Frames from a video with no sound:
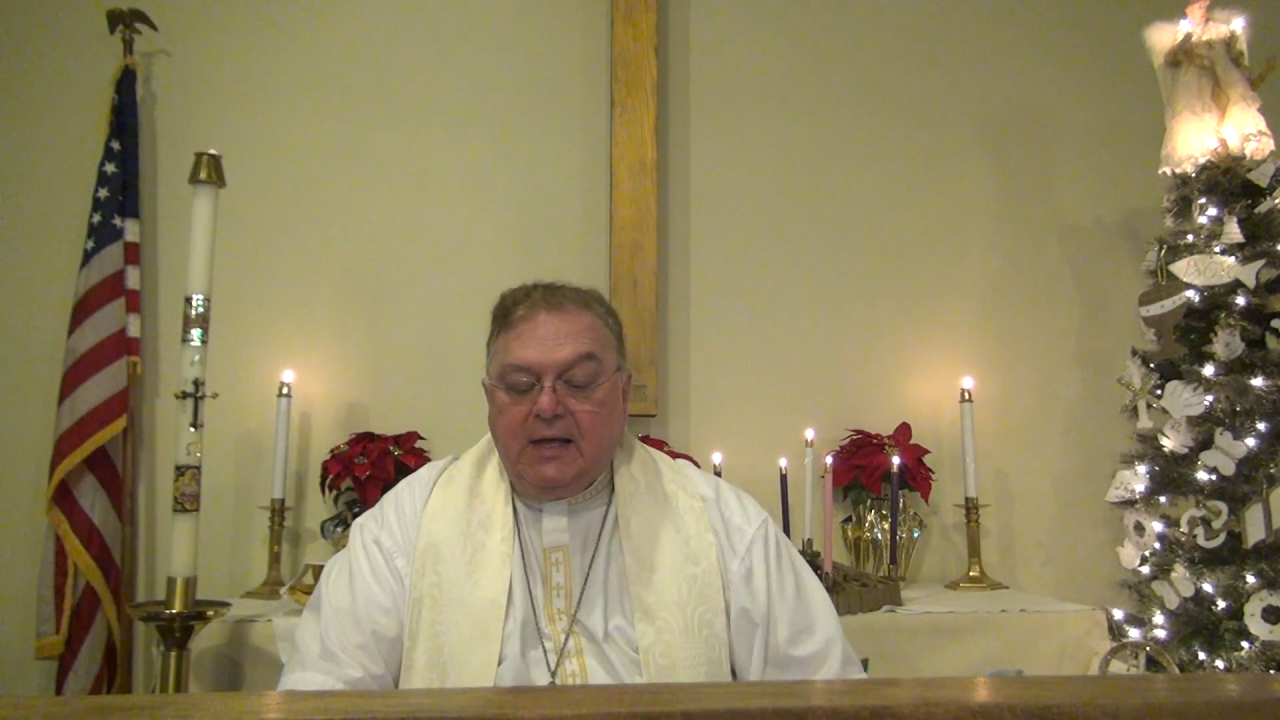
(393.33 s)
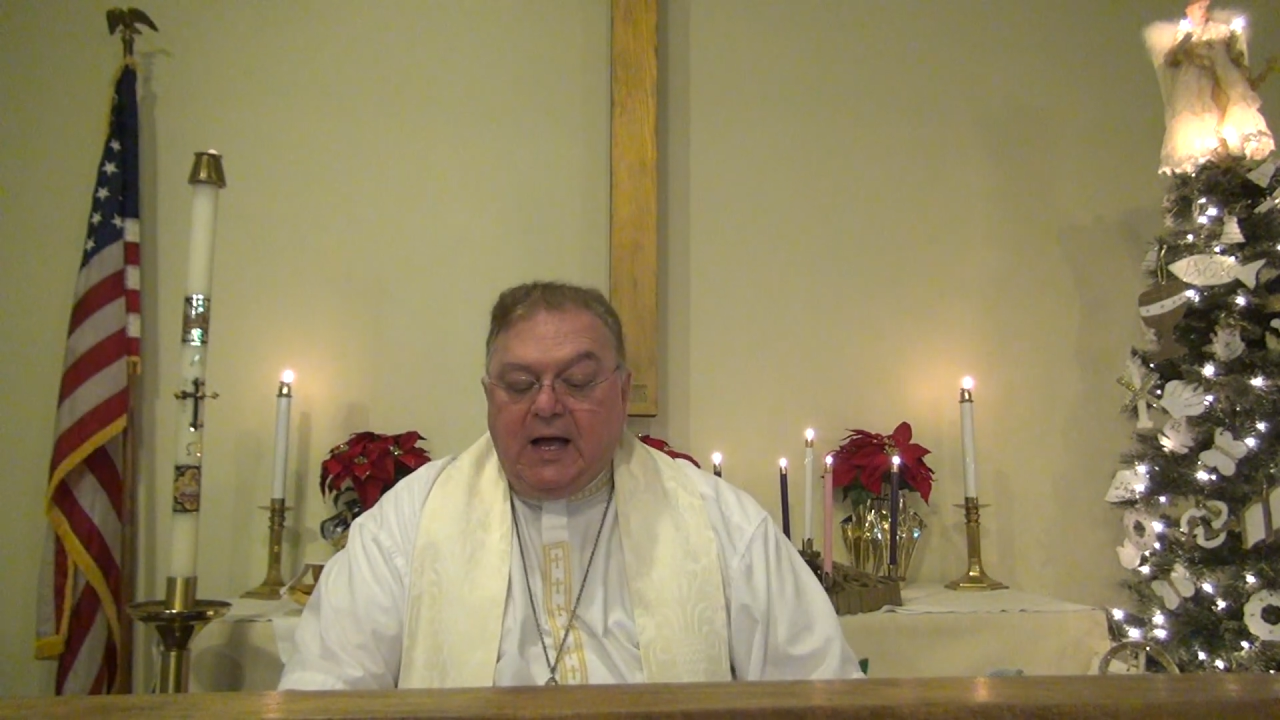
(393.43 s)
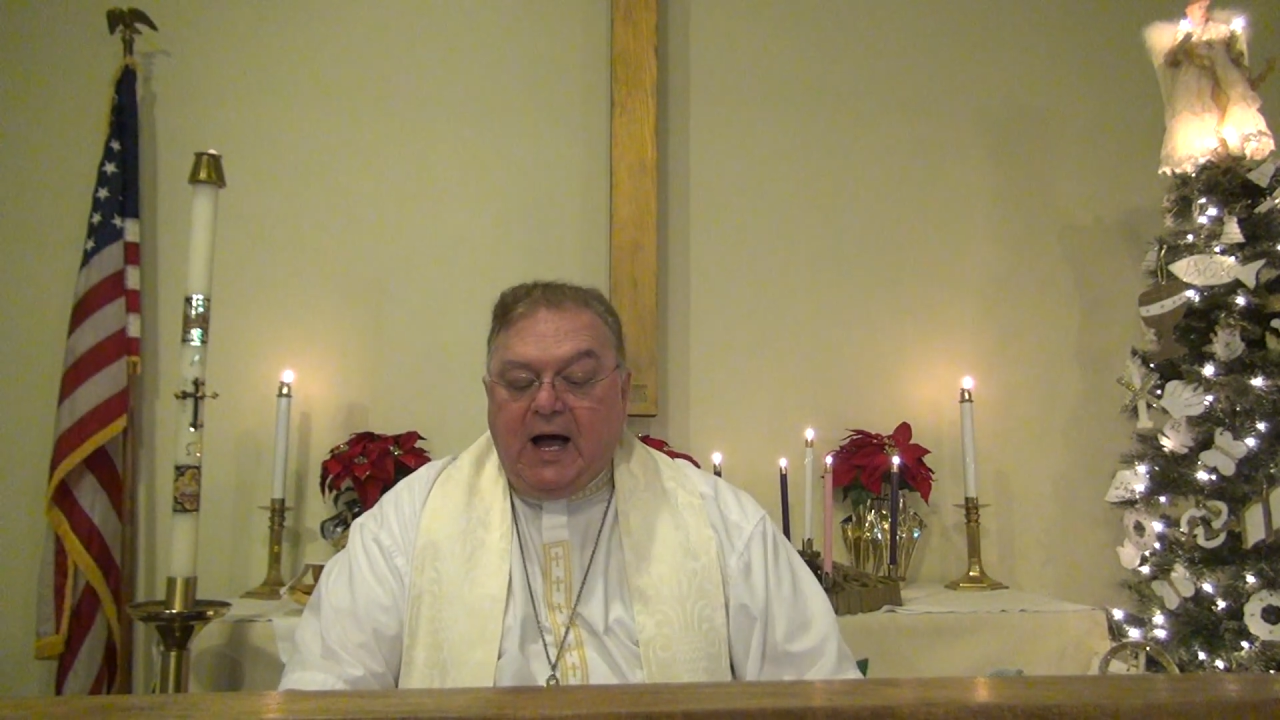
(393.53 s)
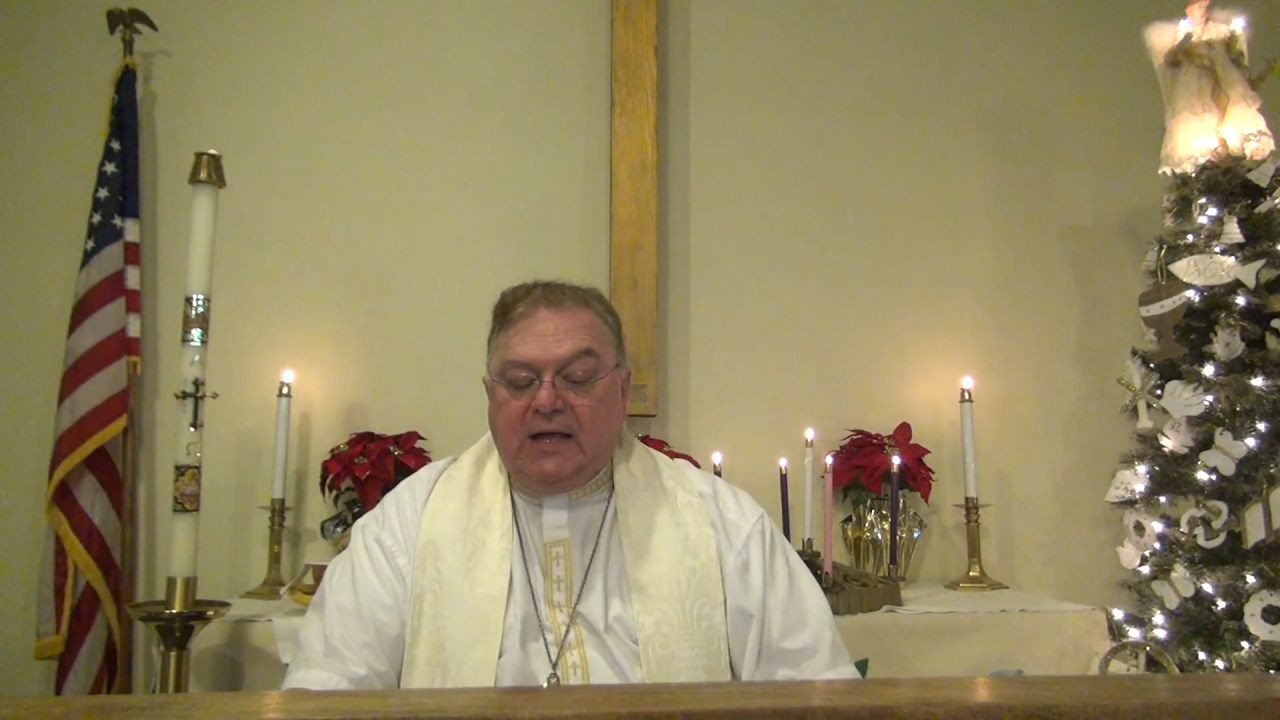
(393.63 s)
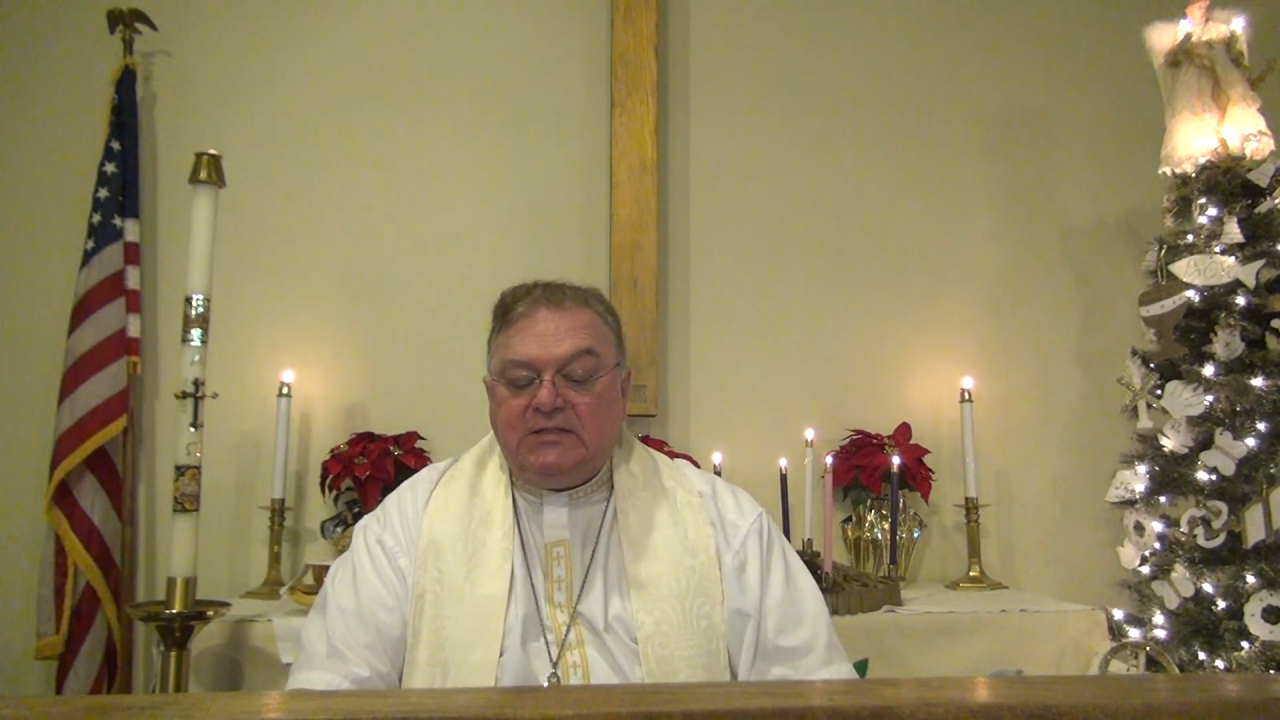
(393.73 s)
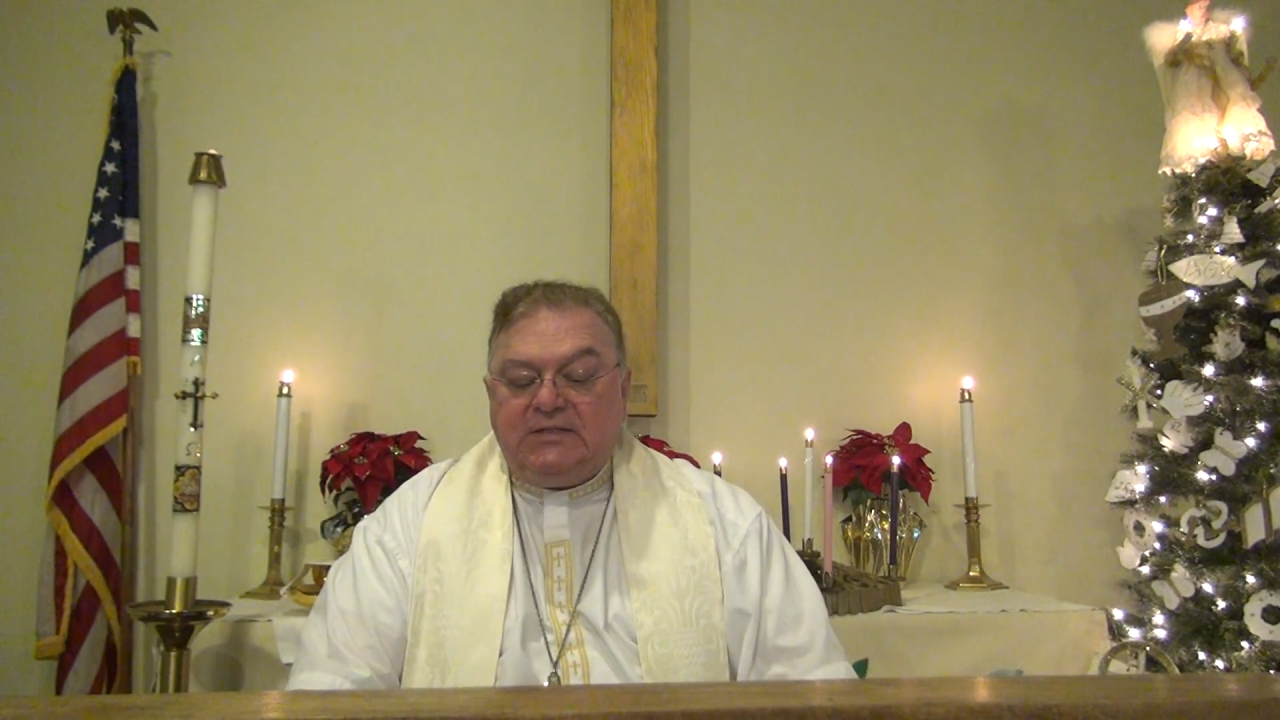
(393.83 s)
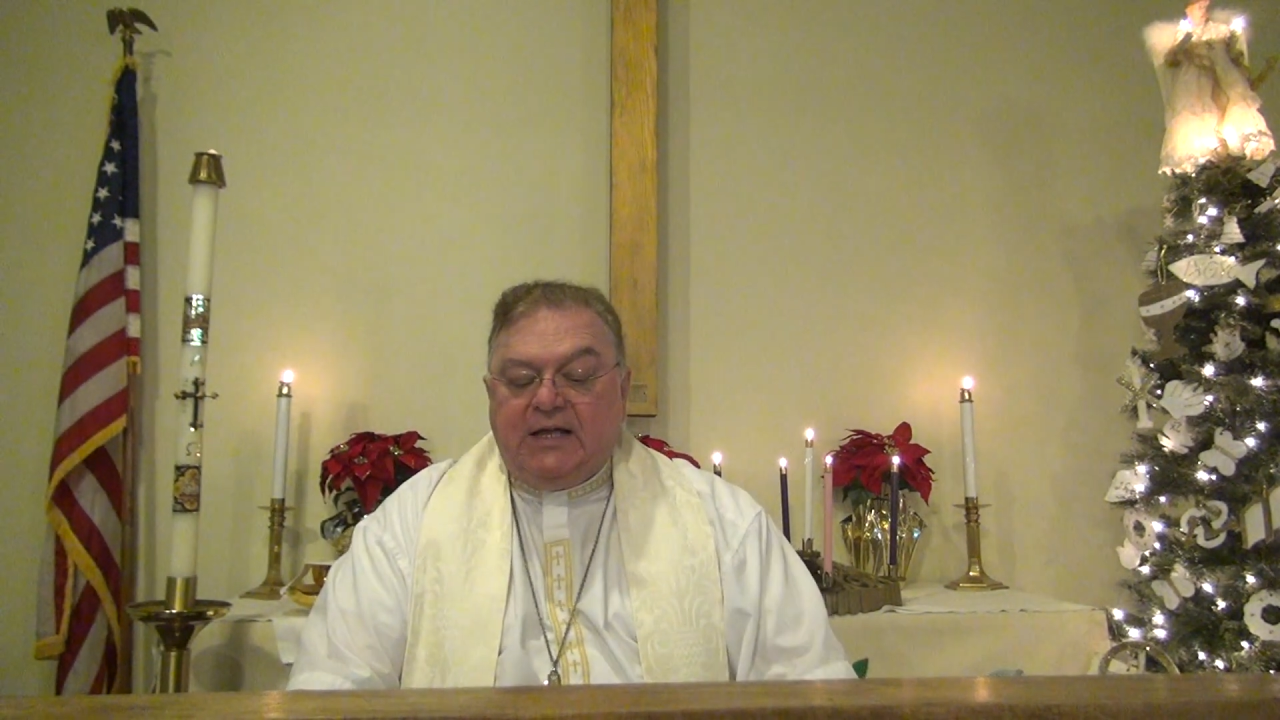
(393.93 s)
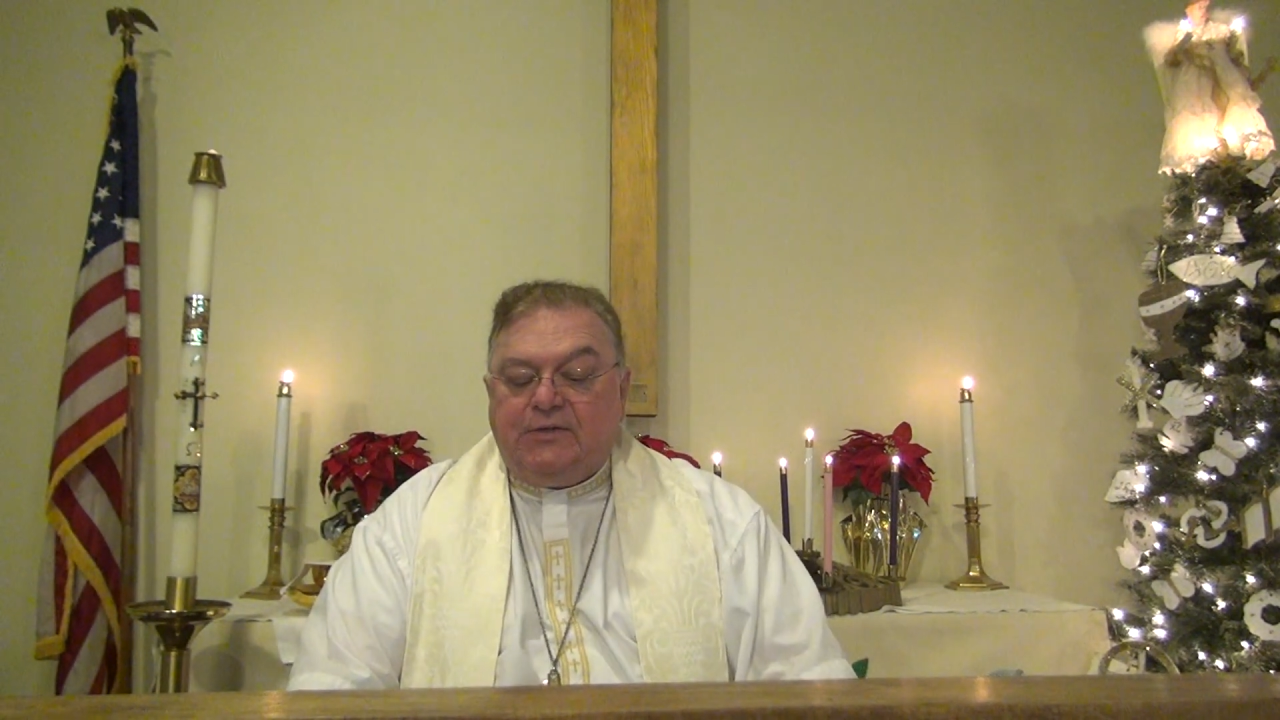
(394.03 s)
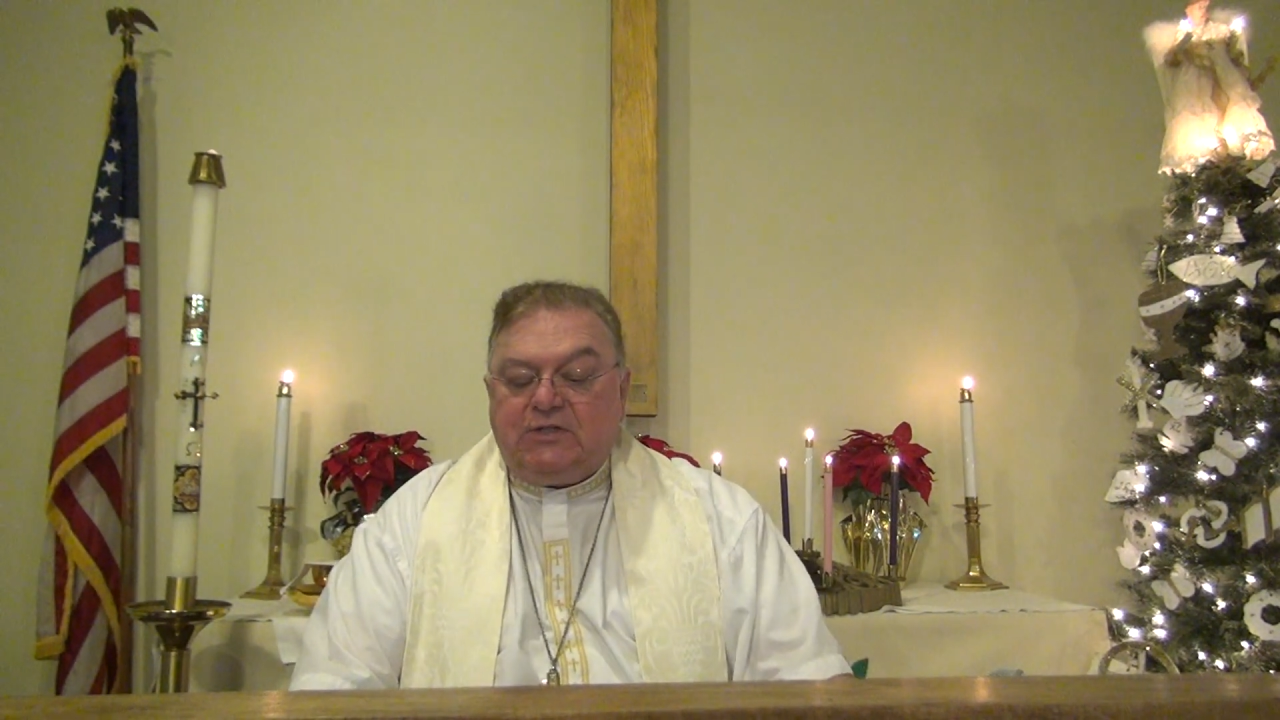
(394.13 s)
God sent